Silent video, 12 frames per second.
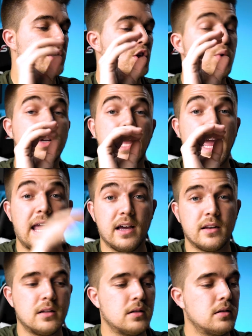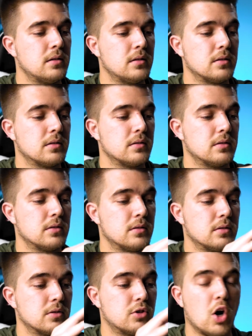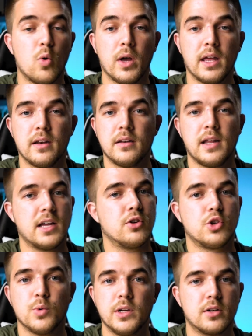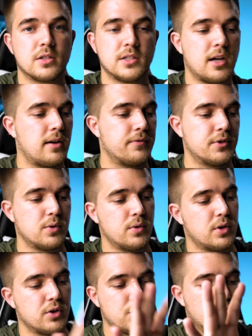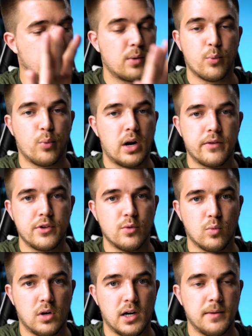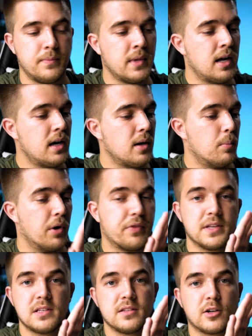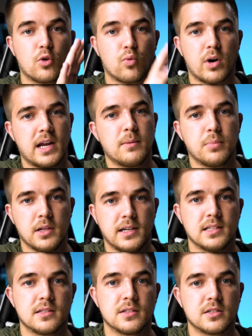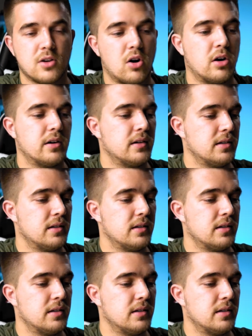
You can go in and do it yourself. You can do whatever you want, but this is a great place to start.